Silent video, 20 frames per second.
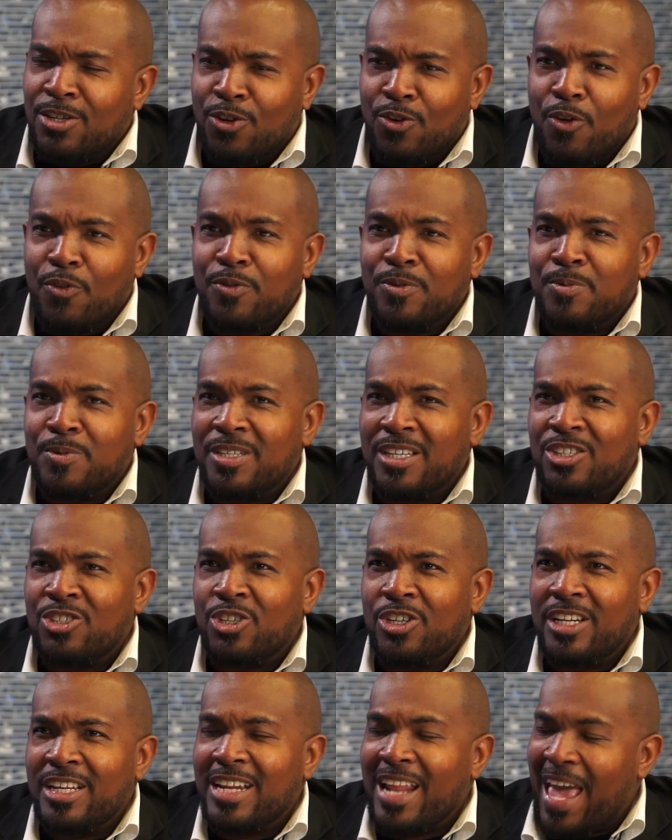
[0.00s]
Took over the
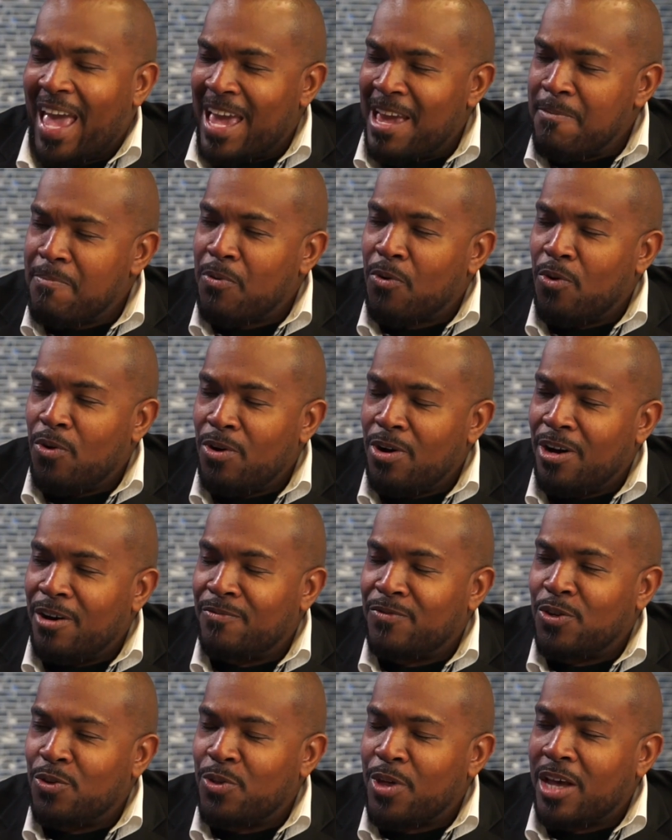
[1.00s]
position in April
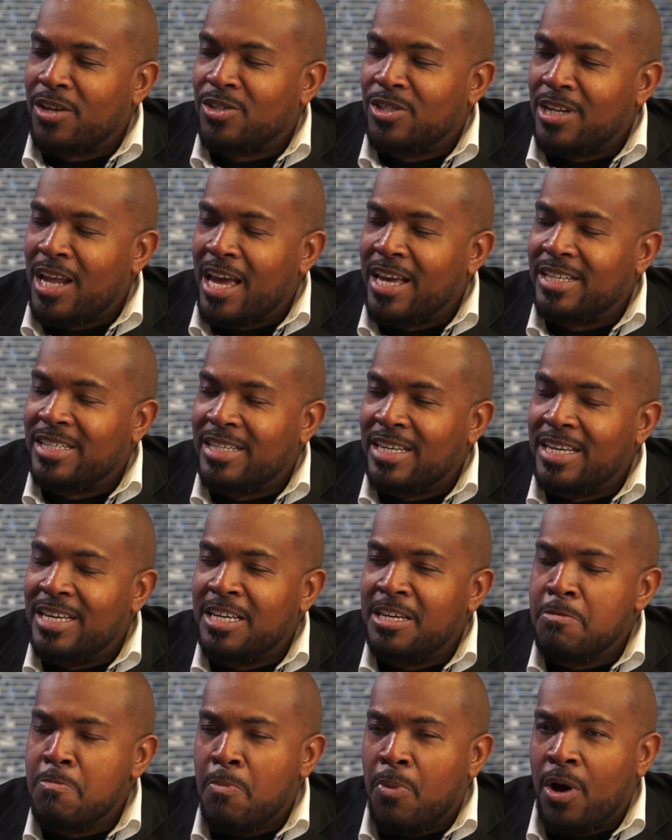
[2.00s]
of
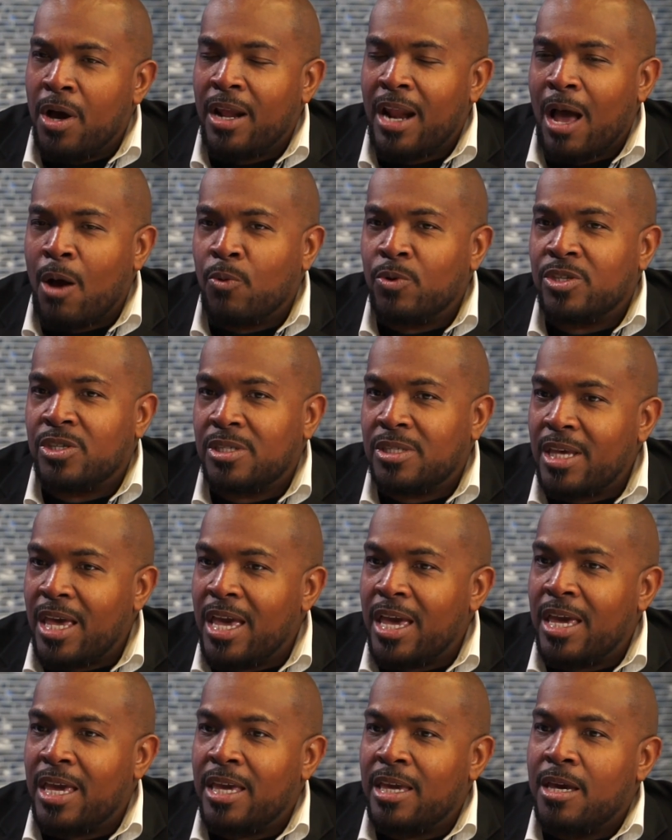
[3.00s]
2019, but I would
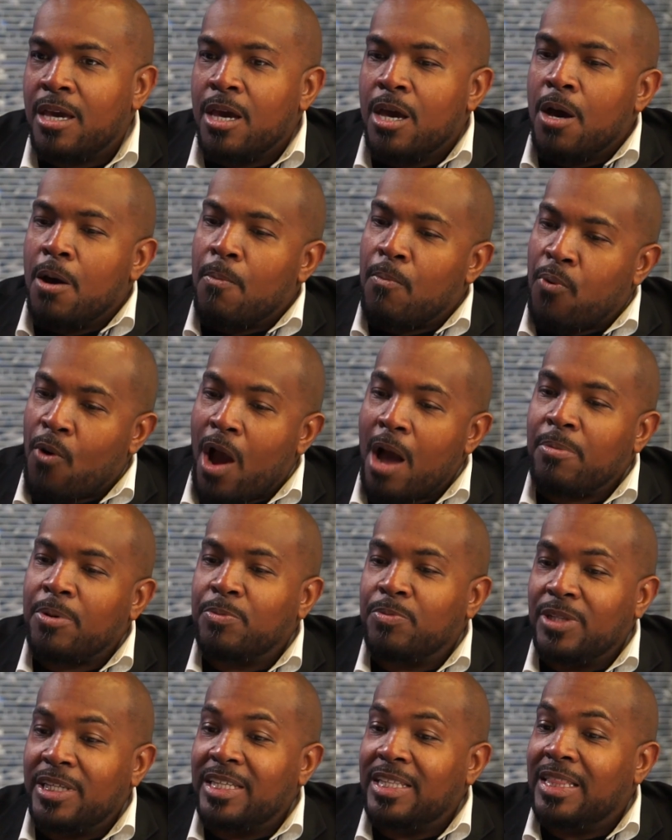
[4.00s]
say
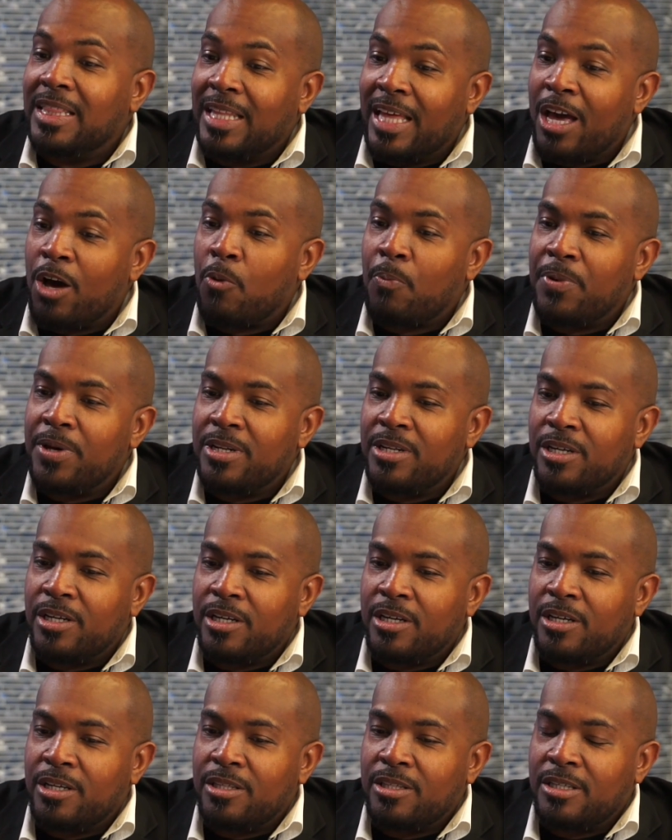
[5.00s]
probably helping
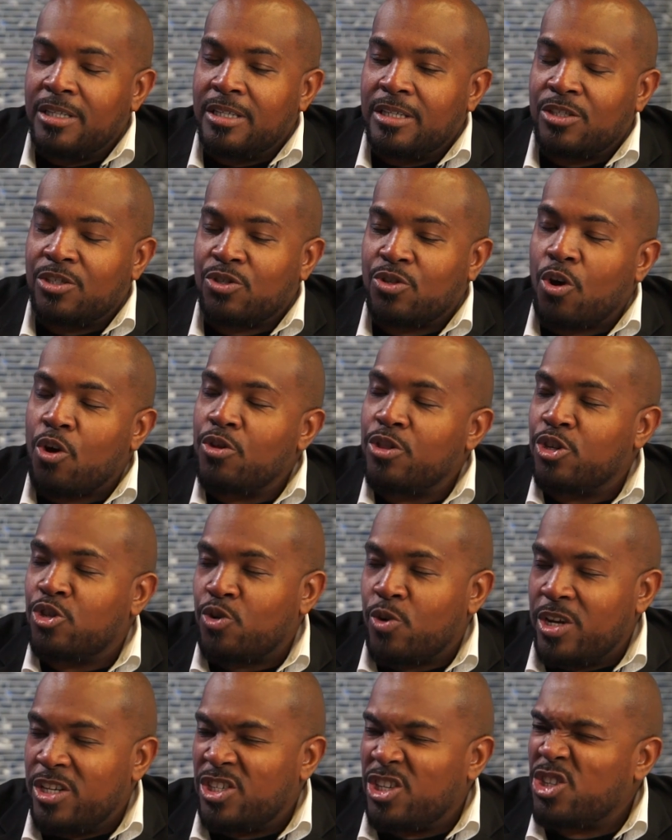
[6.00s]
to start the
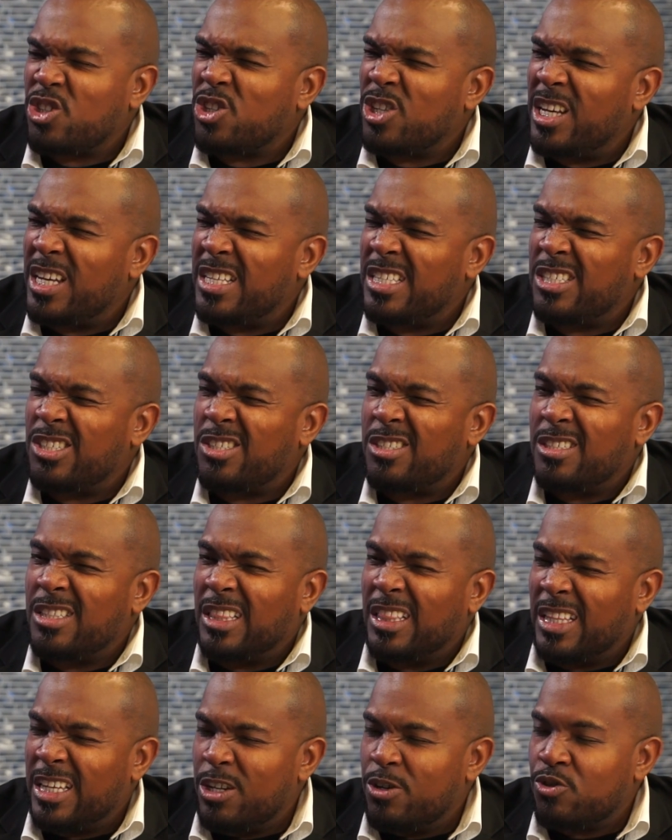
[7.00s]
transition in
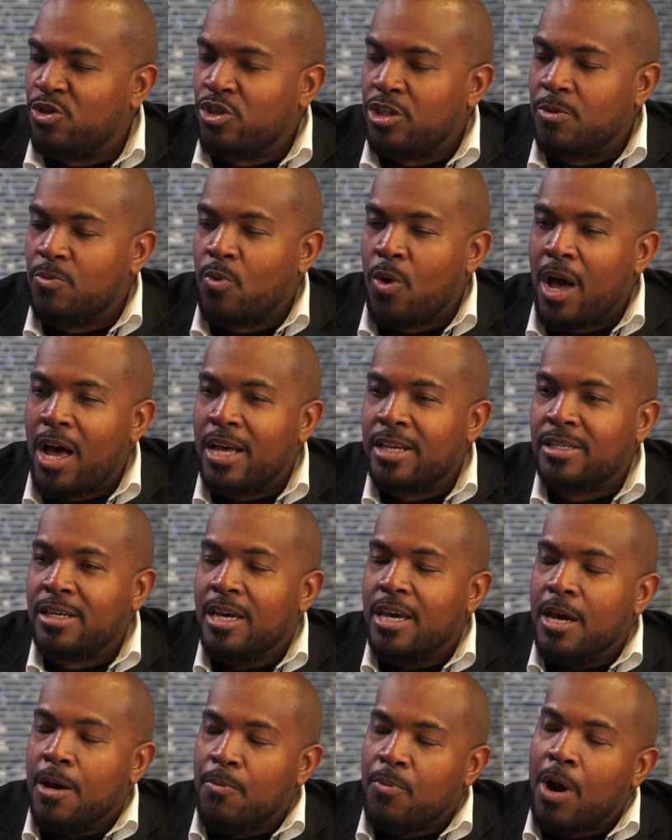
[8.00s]
leadership-wise,
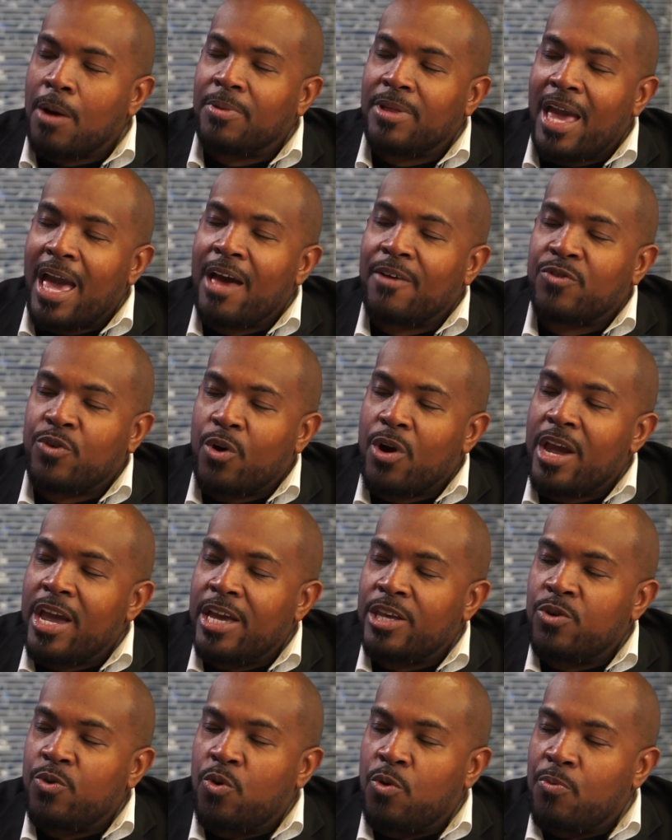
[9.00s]
probably after our
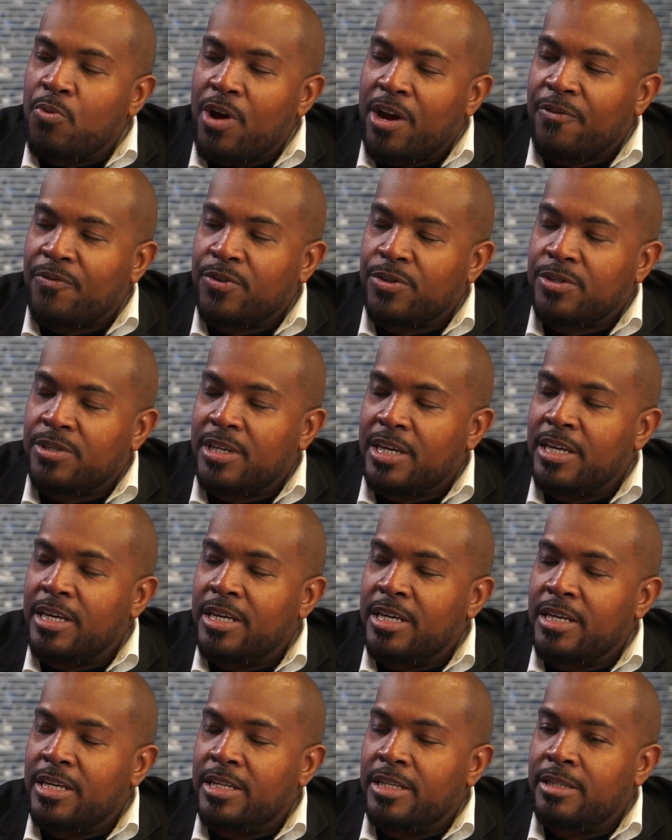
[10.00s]
annual breakfast
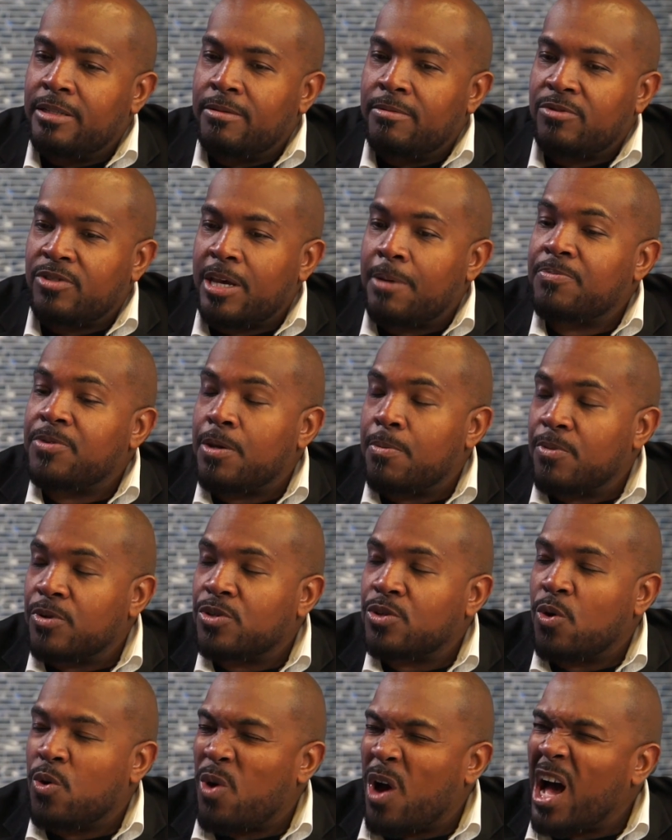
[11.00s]
in September,
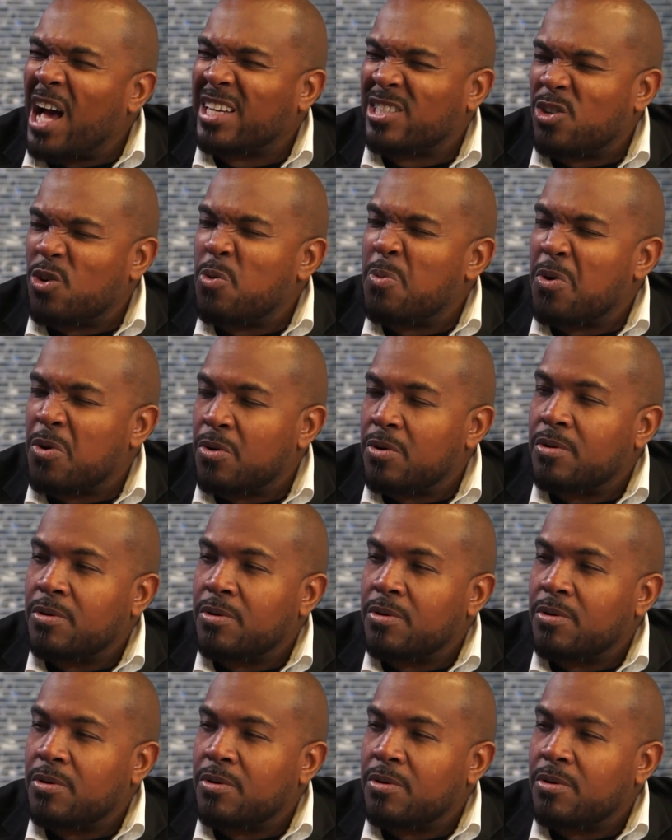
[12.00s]
so October.